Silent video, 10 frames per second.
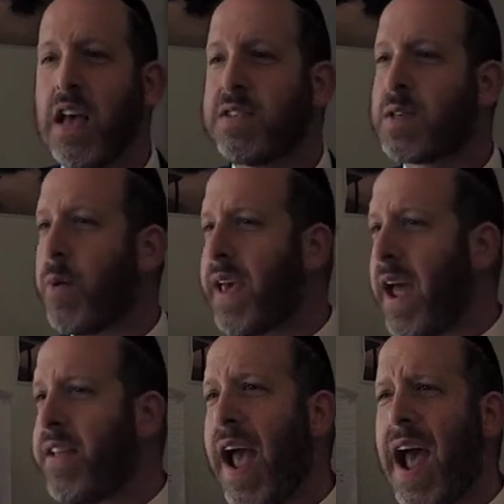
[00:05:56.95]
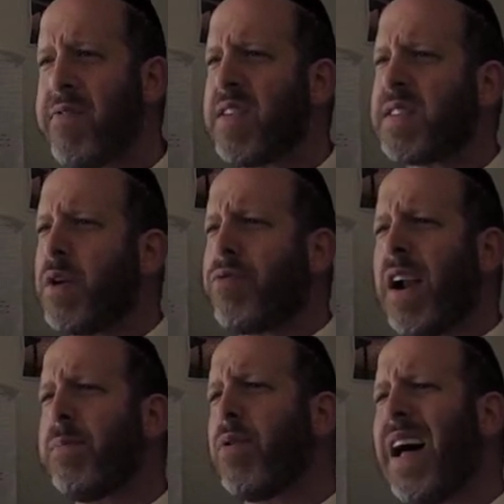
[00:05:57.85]
So again, you have this
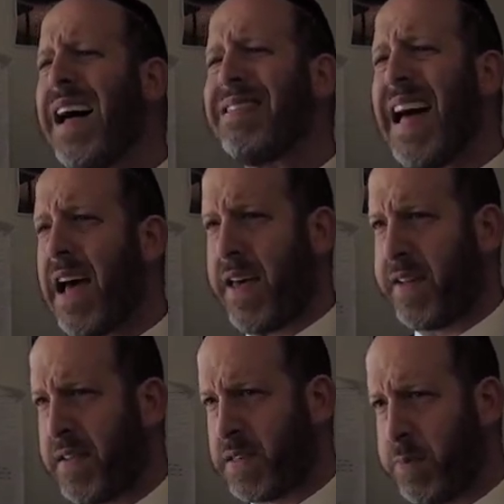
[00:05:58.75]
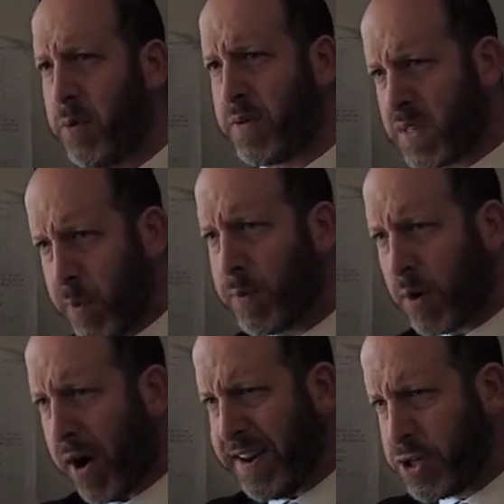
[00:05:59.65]
incredible halachic dispute
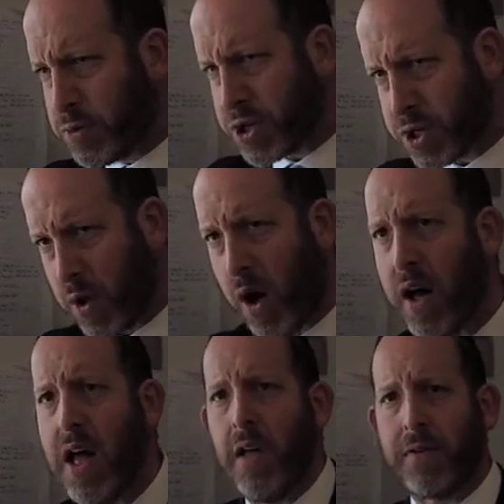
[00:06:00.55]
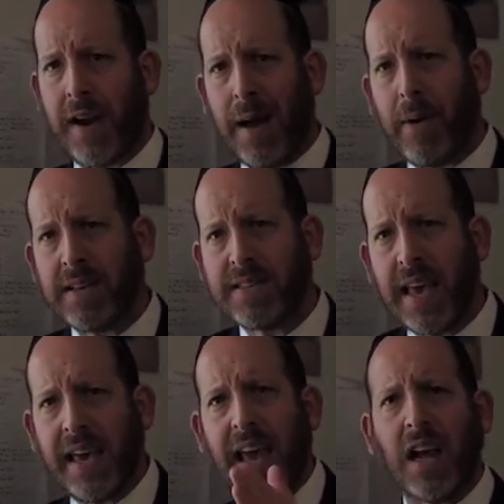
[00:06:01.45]
regarding Jewish law. The rabbi is
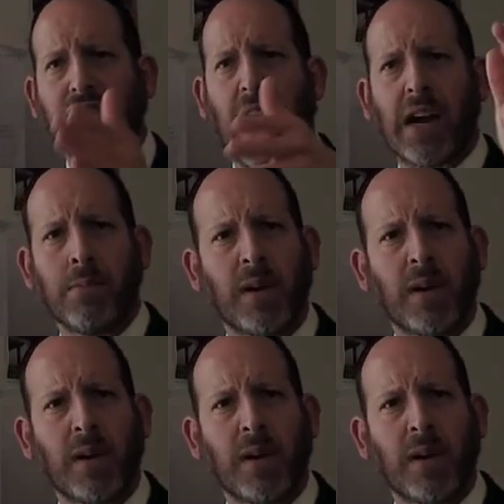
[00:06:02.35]
saying each item